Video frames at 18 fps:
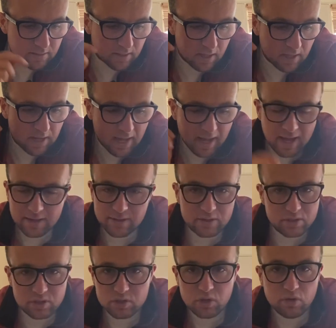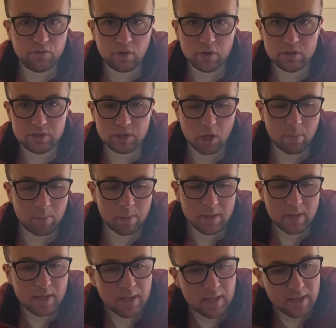and add the stuff on top.
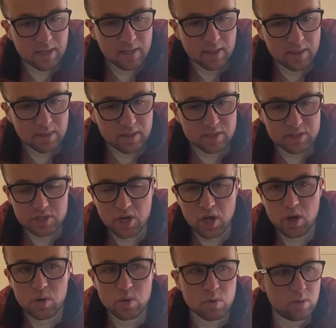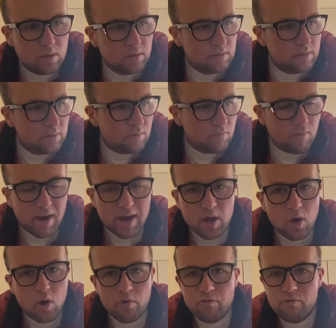There's no
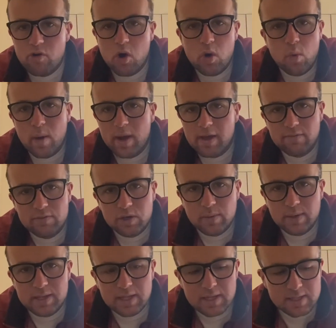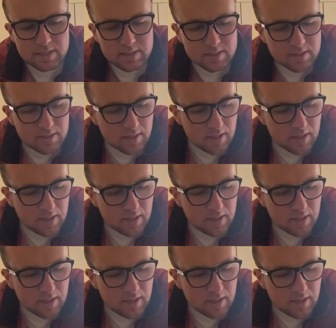right or wrong way of doing this.